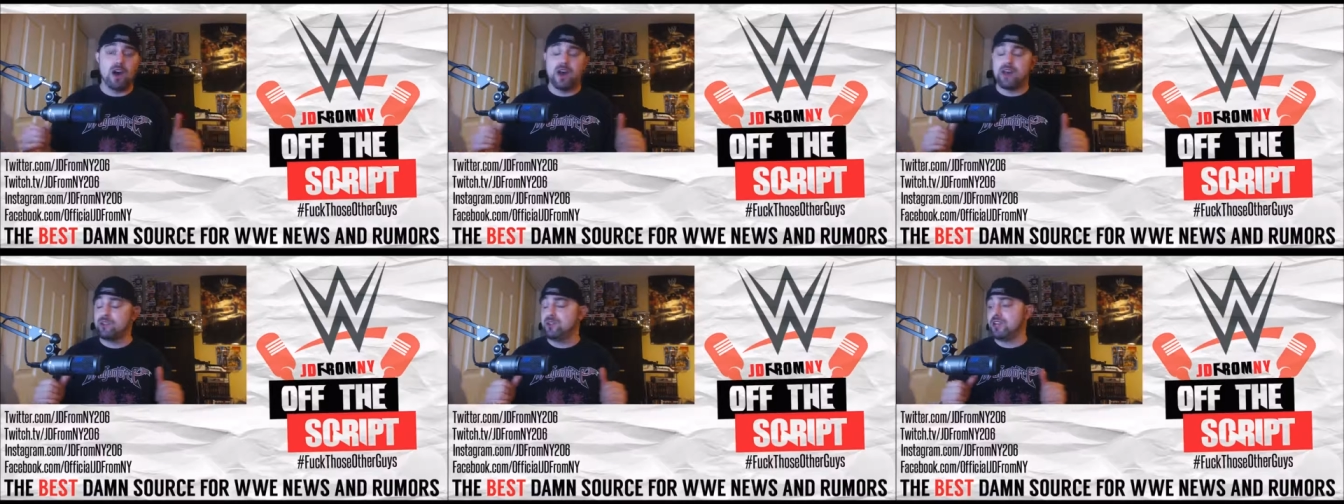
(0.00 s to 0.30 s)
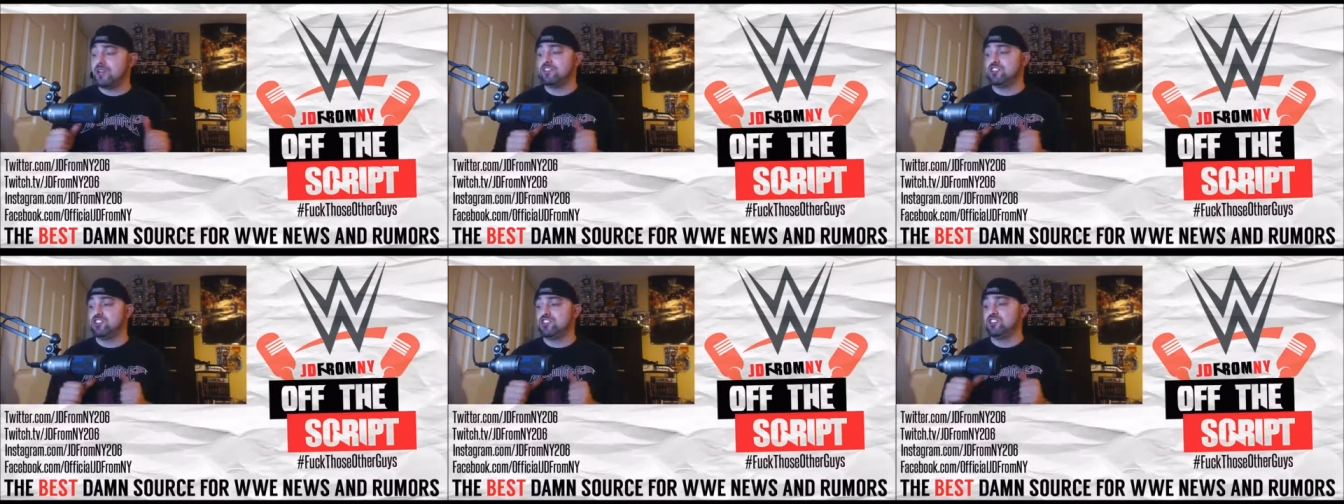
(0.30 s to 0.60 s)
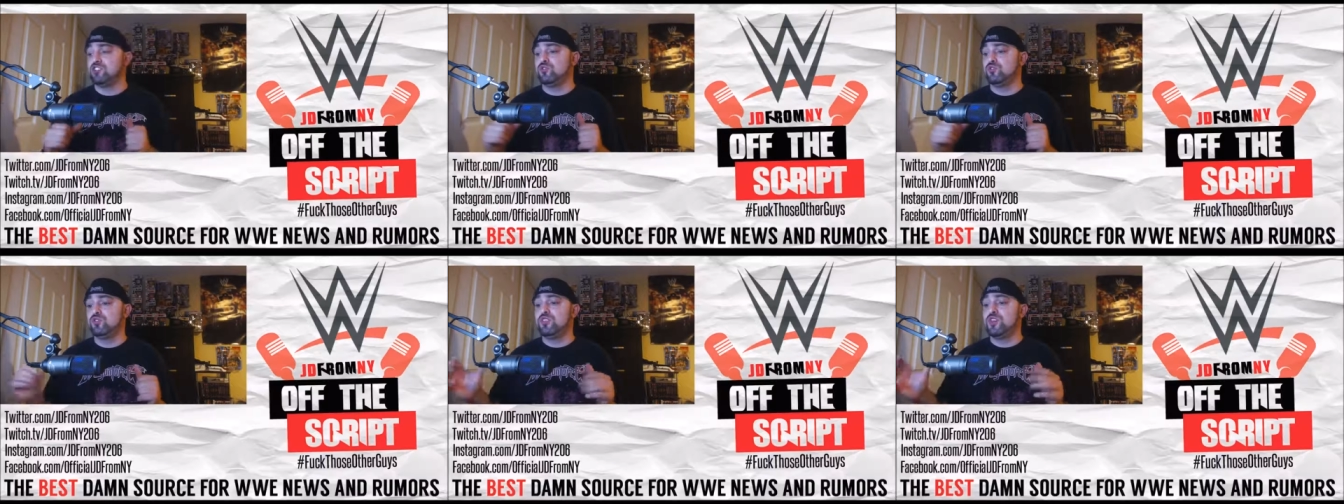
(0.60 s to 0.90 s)
I don't give a
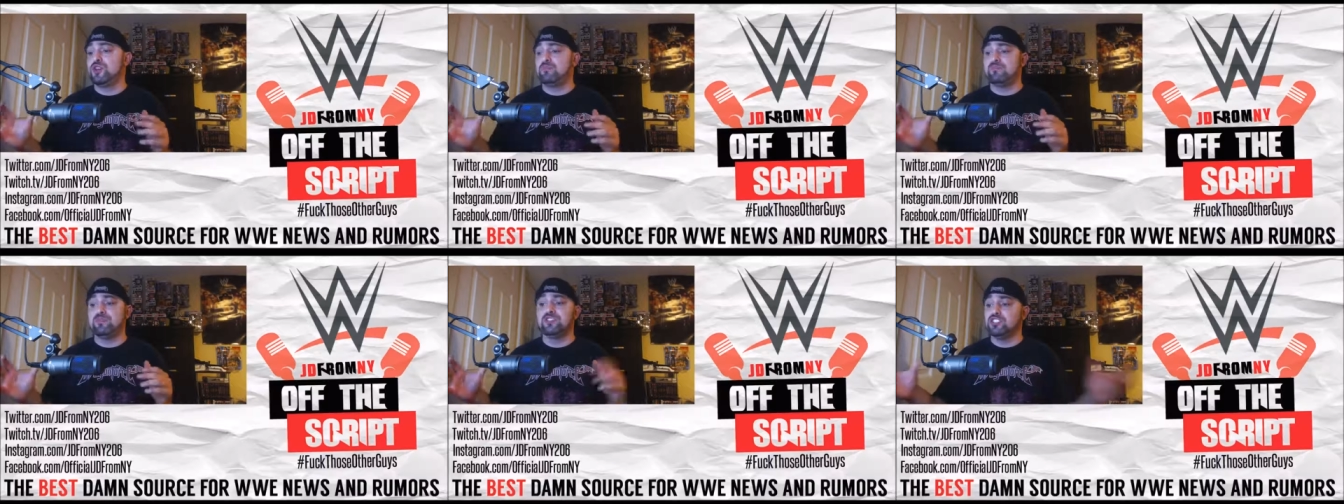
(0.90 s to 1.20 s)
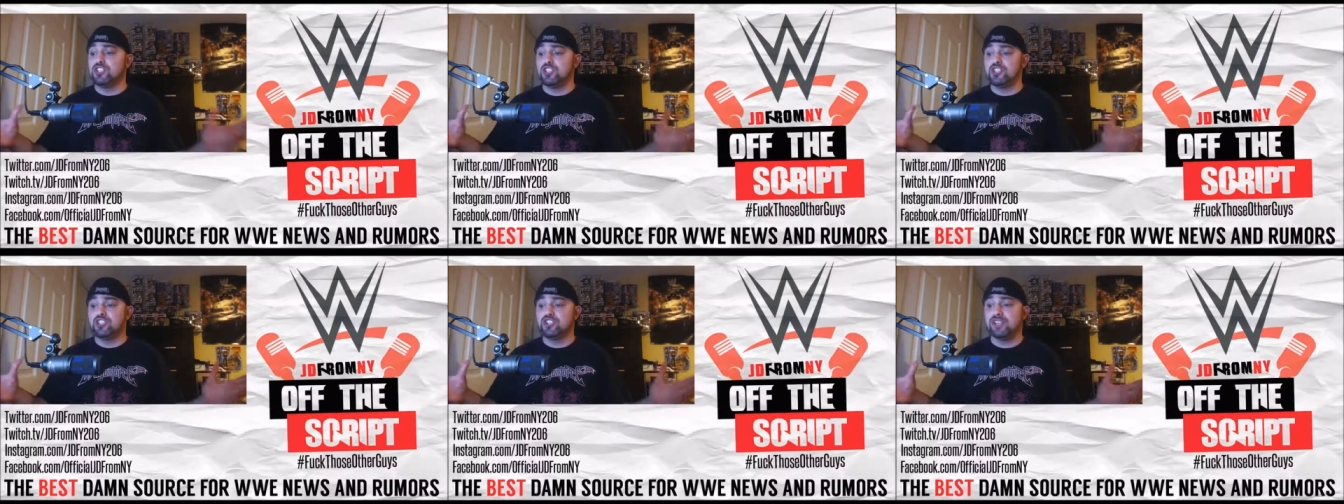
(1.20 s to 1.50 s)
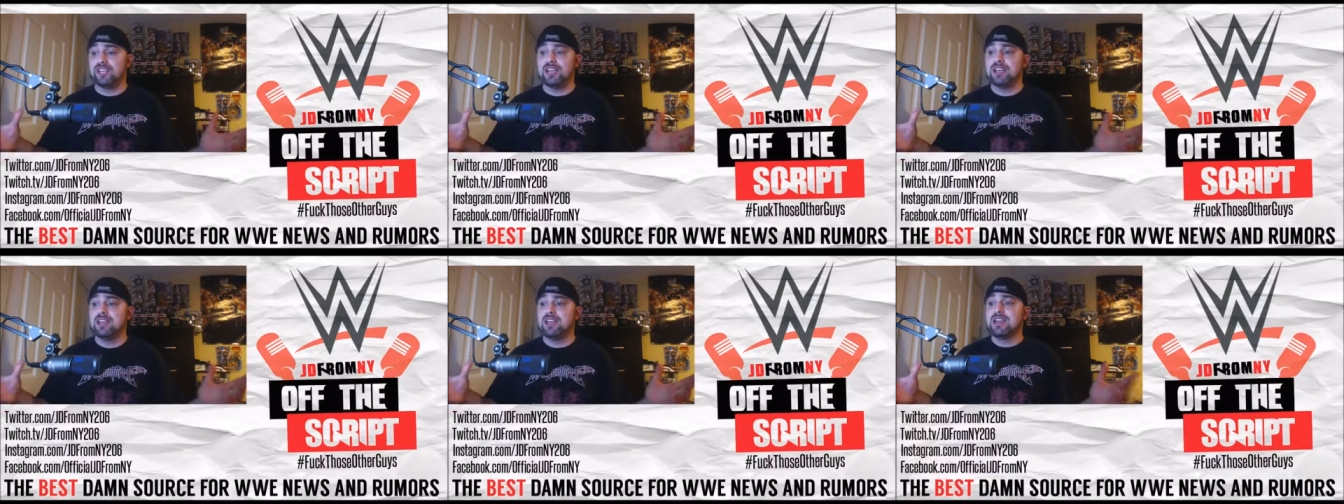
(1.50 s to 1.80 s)
shit who they're
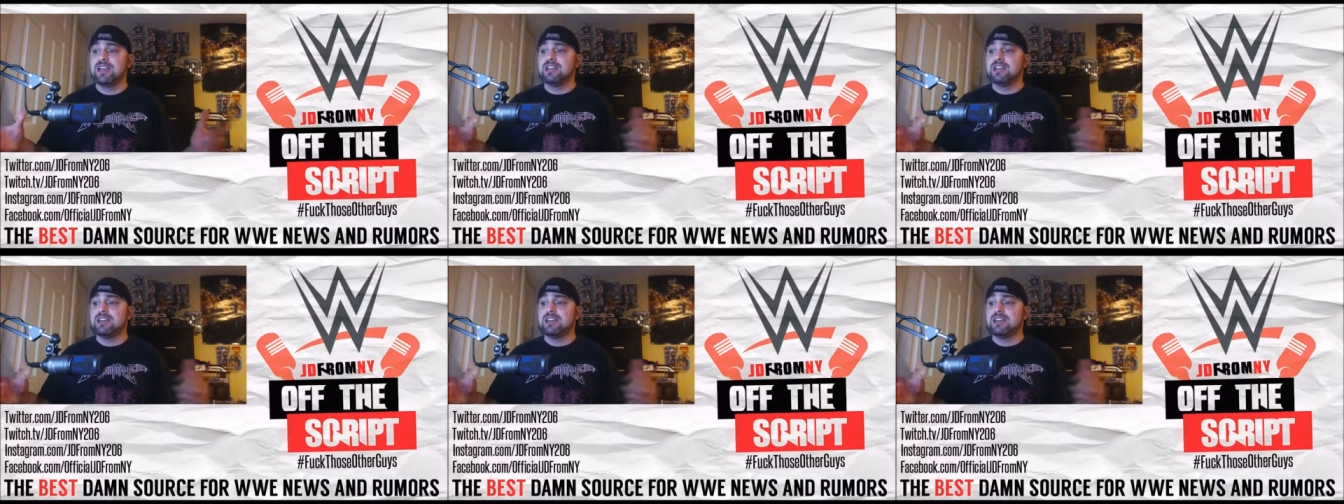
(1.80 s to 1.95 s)
positioning